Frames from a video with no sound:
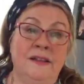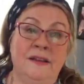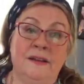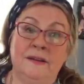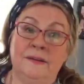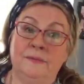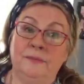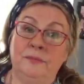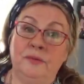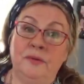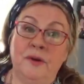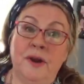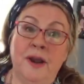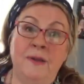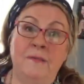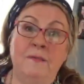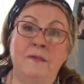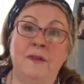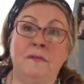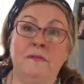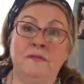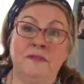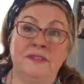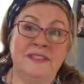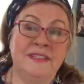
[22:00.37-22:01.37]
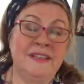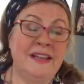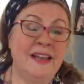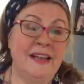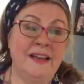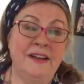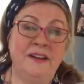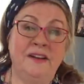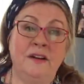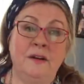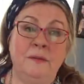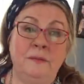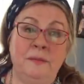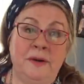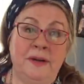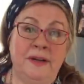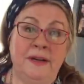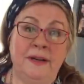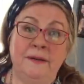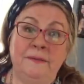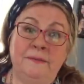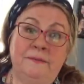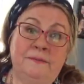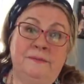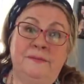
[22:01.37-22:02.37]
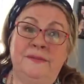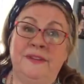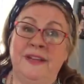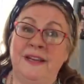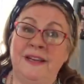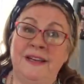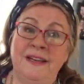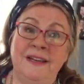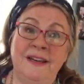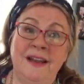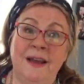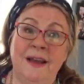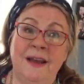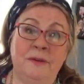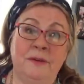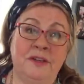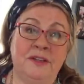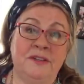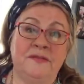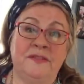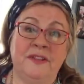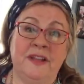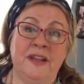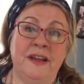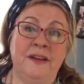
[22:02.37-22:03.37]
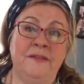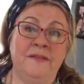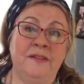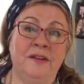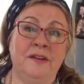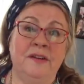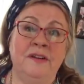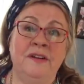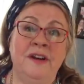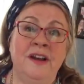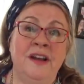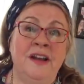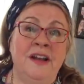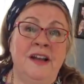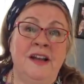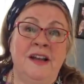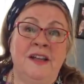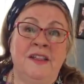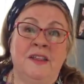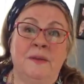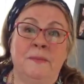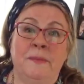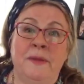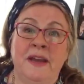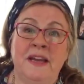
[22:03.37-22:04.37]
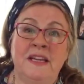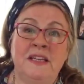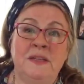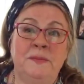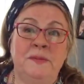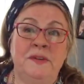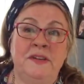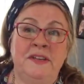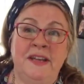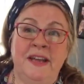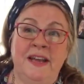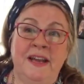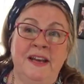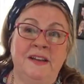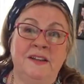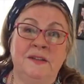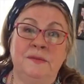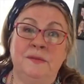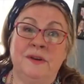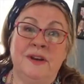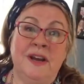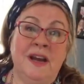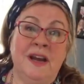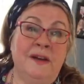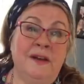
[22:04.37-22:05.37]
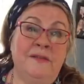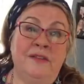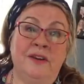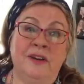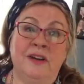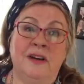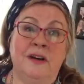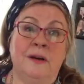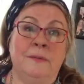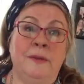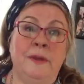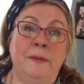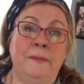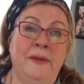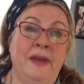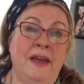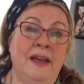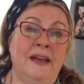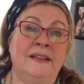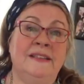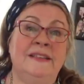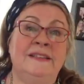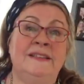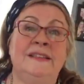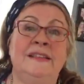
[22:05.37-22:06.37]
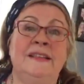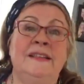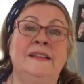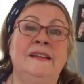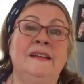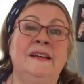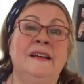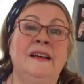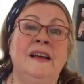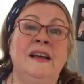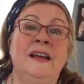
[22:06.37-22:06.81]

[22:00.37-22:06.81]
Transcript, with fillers: the prime rib was tender, but it, it didn't have much flavor. The mashed potatoes were kind of a gummy mess.